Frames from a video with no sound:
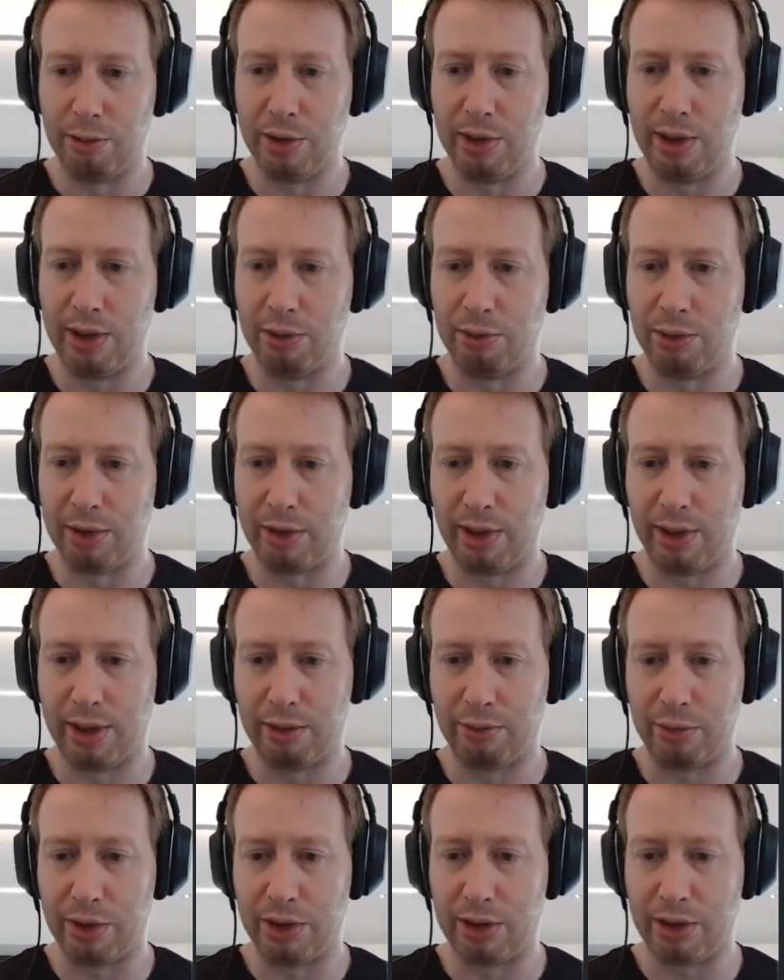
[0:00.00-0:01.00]
how do we deal
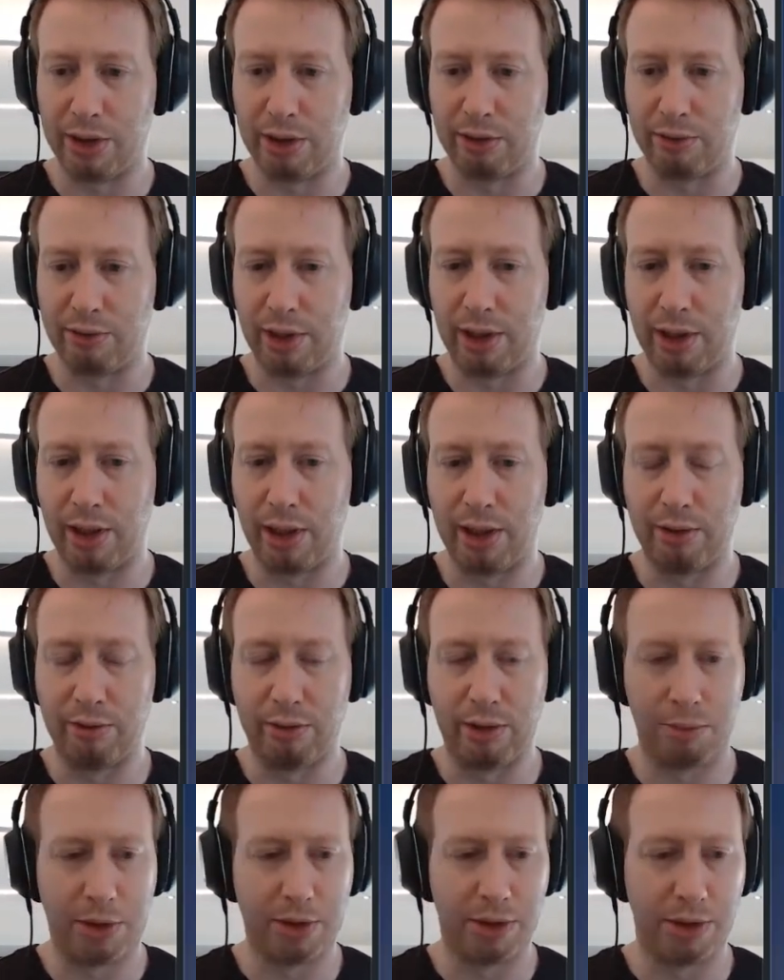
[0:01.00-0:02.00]
with that? Which kind of
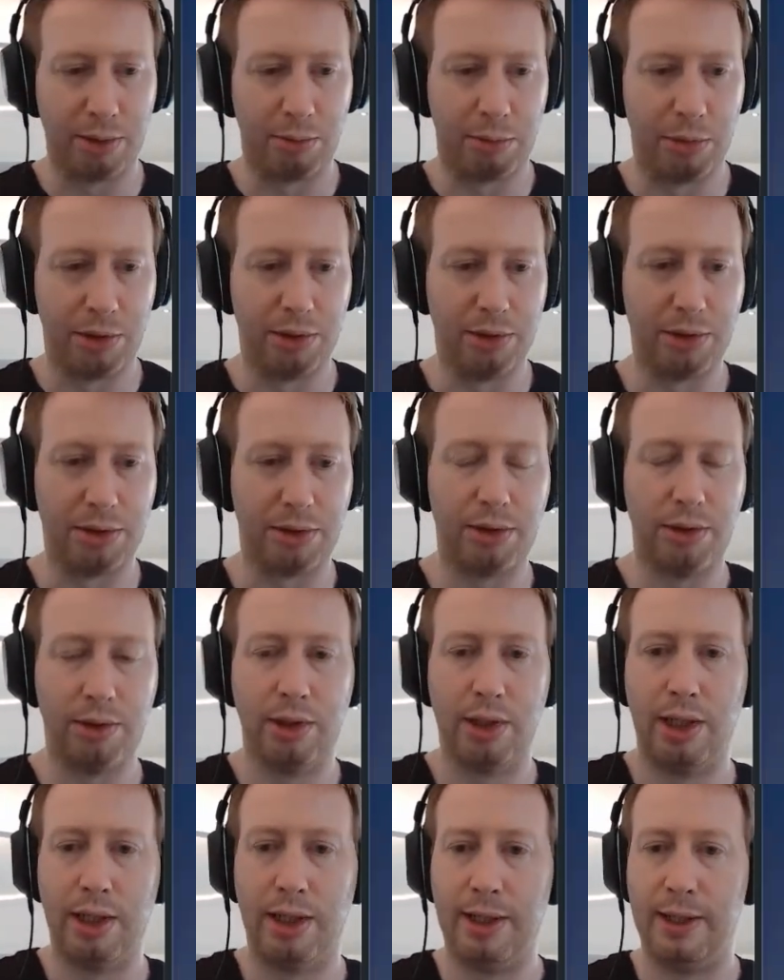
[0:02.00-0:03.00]
high-level
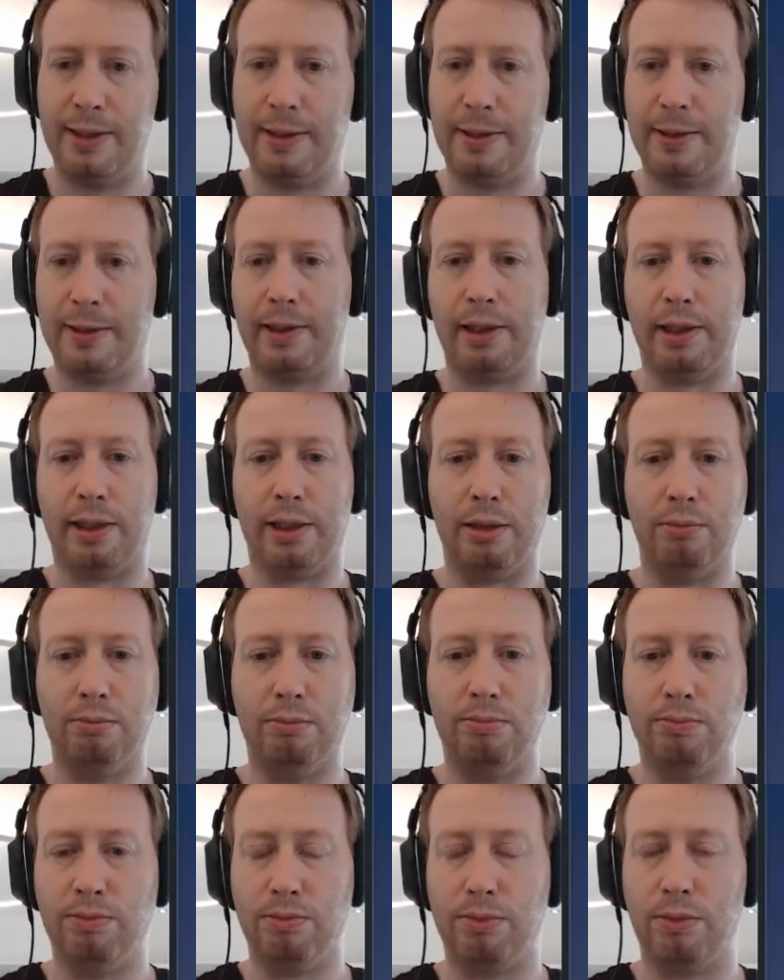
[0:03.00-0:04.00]
principles
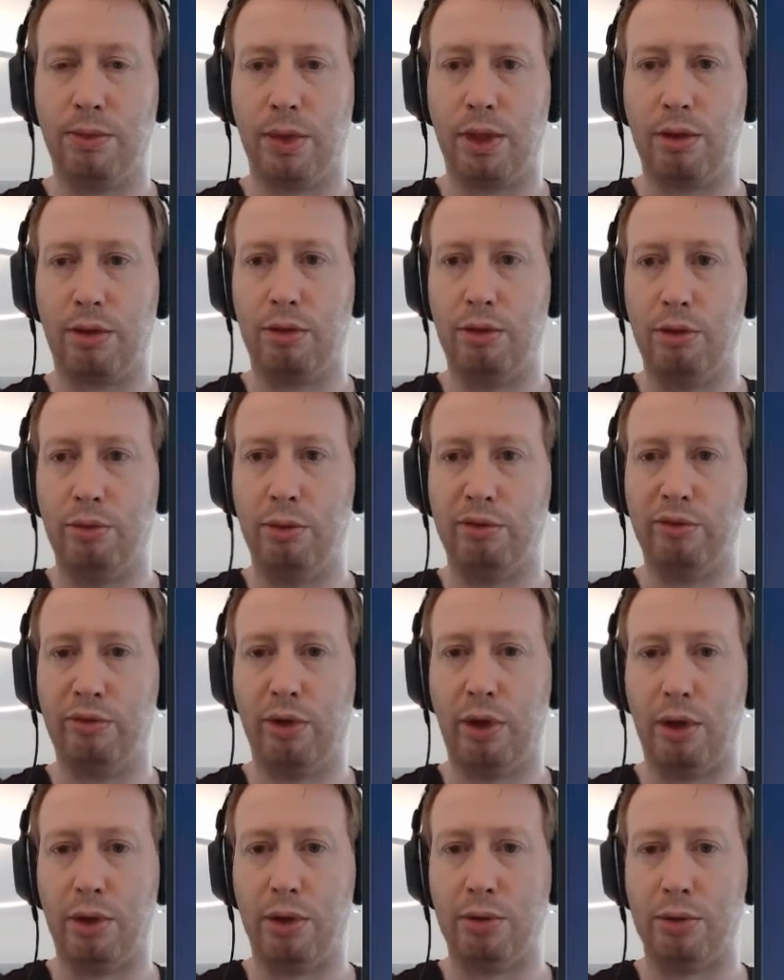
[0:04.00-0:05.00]
could
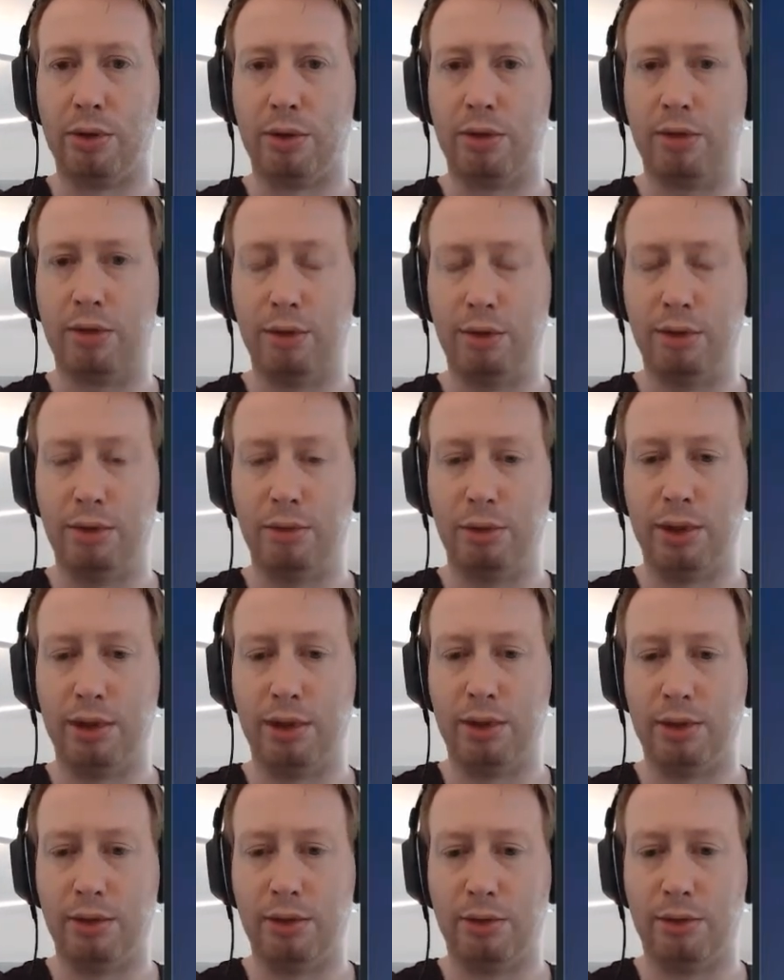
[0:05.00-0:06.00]
we follow
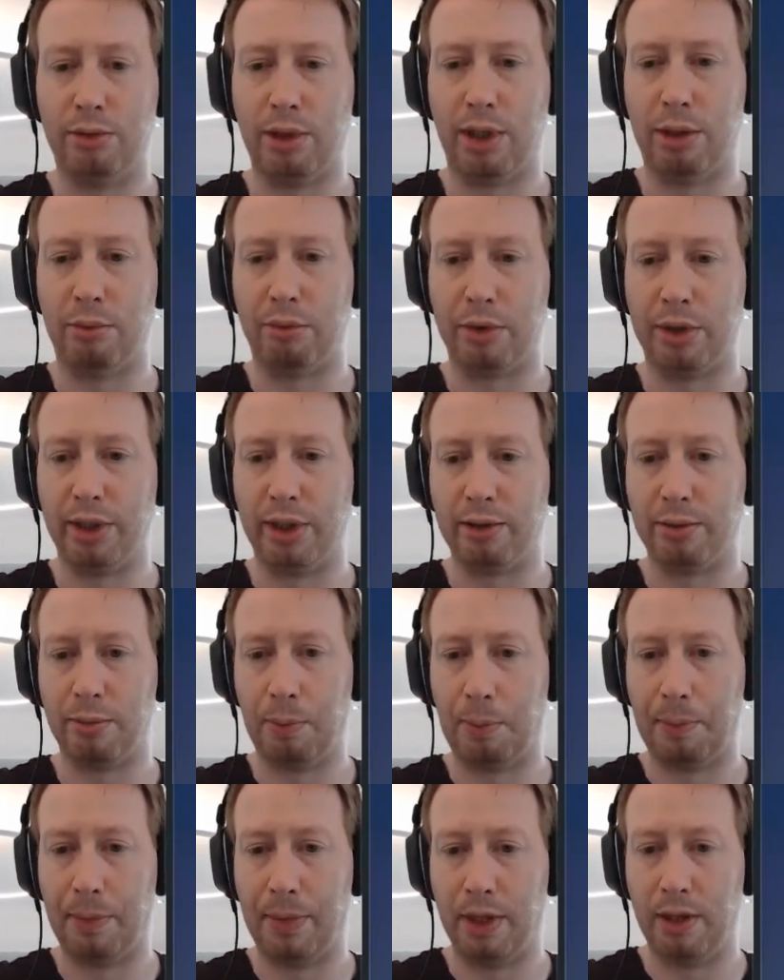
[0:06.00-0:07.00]
to help with
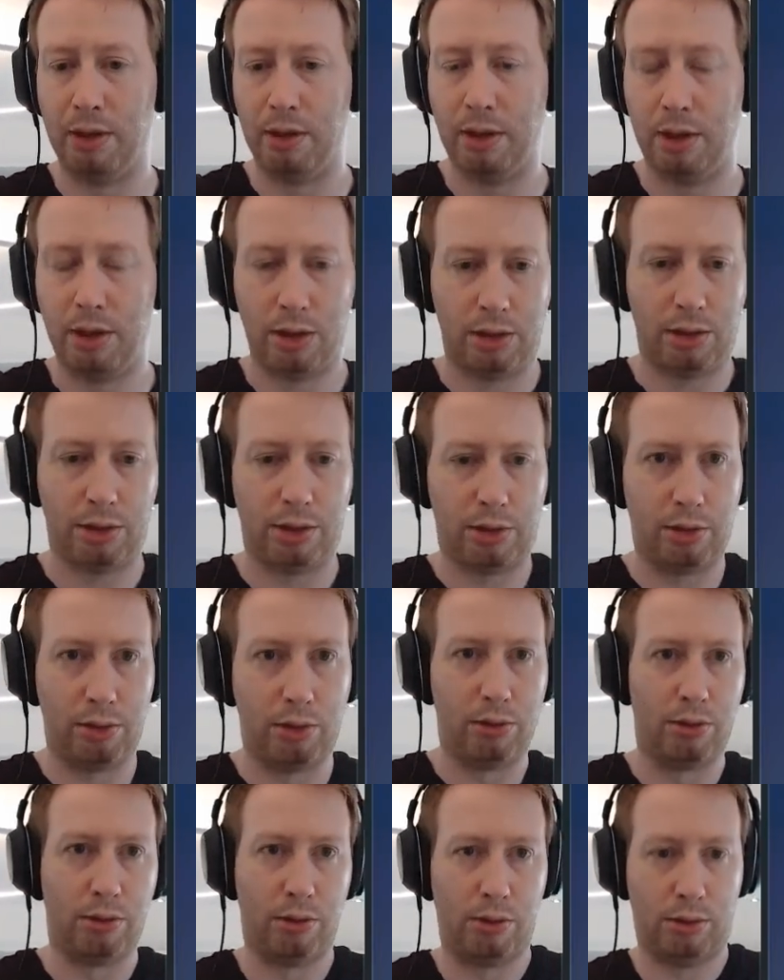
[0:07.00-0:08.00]
that?
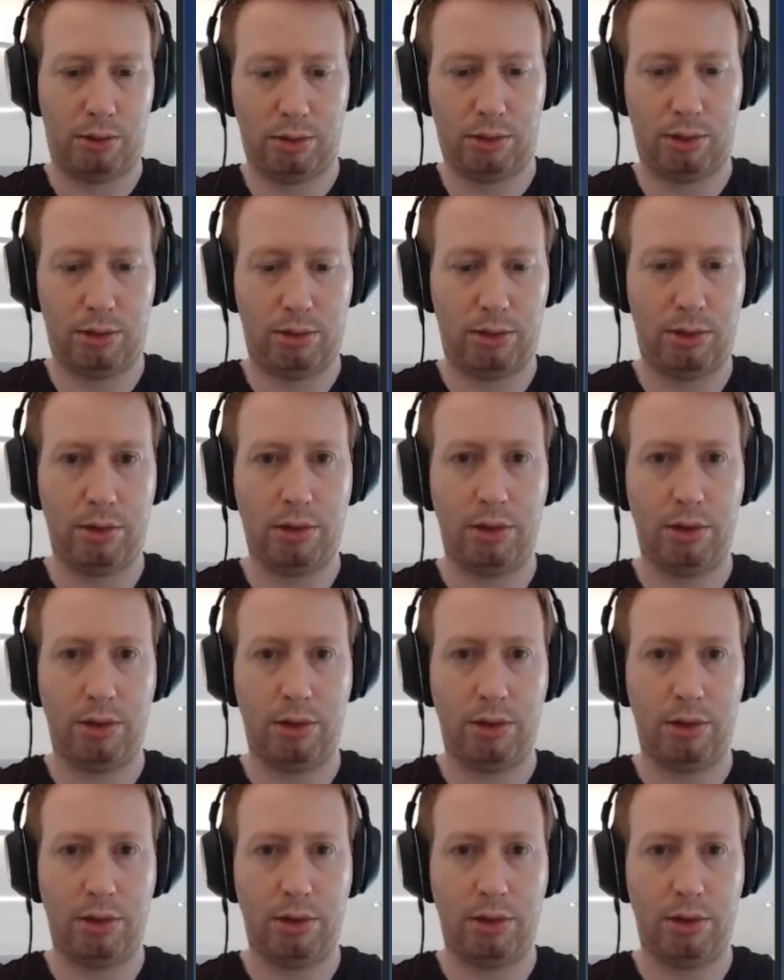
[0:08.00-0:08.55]
So